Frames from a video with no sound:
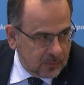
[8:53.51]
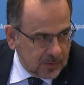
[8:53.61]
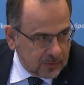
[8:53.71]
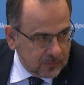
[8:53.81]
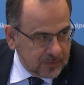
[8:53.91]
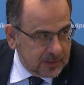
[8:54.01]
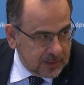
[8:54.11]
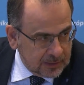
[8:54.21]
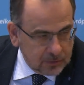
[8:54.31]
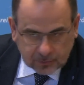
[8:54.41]
were
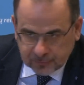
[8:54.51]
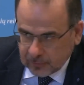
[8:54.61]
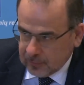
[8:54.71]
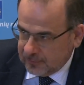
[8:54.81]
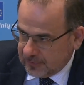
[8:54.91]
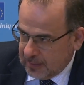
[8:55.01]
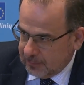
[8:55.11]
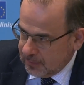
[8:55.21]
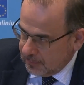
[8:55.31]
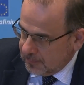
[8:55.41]
convened and also some